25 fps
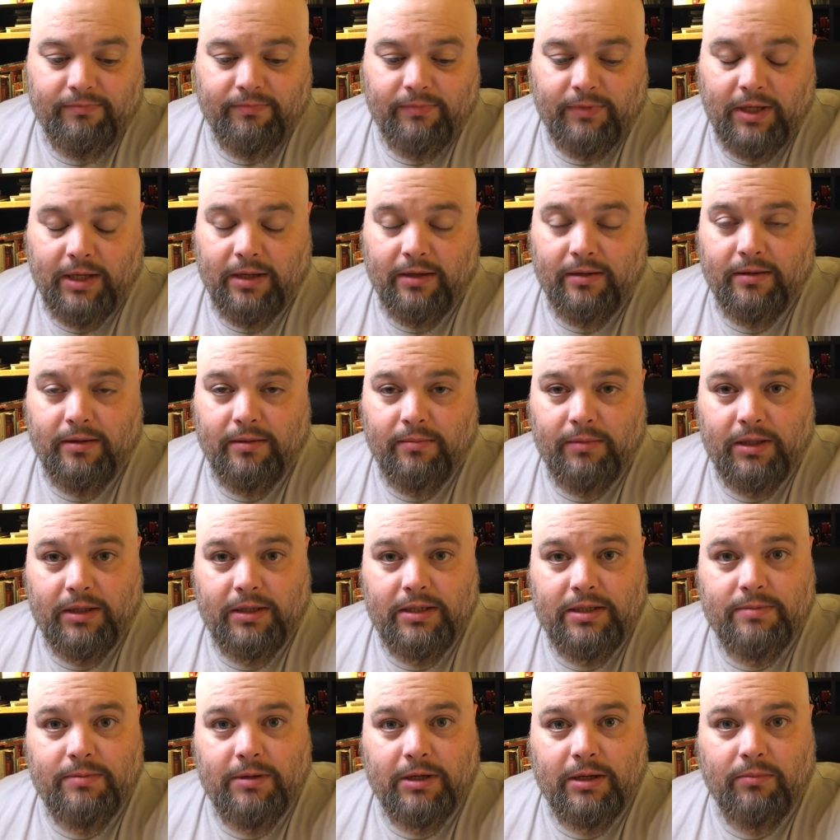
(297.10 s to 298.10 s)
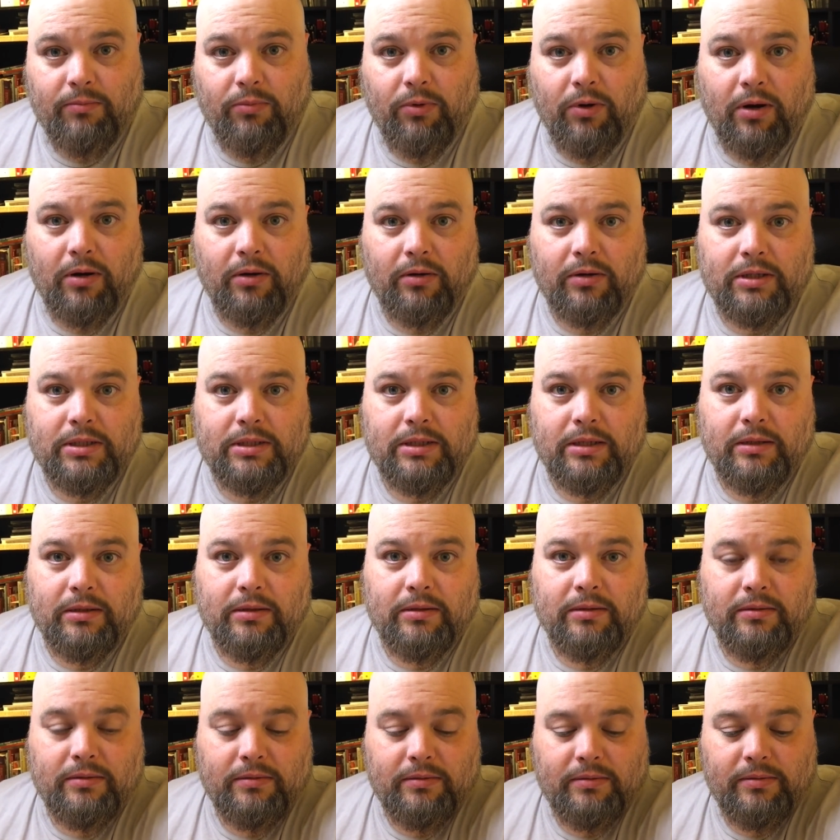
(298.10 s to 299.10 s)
yeah, I'm at least making progress now.